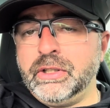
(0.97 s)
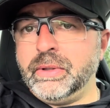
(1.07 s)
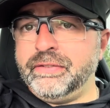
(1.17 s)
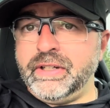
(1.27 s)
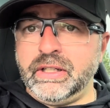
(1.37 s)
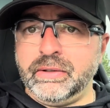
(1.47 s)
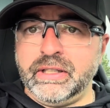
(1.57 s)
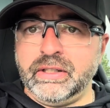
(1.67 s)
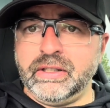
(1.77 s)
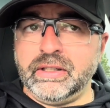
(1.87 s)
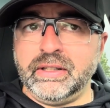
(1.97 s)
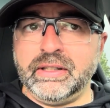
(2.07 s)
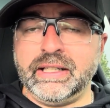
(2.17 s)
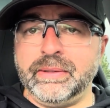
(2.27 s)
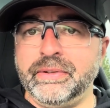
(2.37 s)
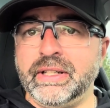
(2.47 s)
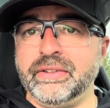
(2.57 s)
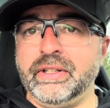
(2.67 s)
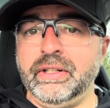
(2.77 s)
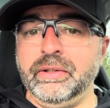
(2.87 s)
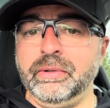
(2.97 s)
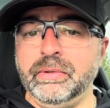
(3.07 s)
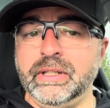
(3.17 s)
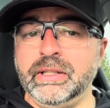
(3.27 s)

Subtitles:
Quick video here that I was asked to do.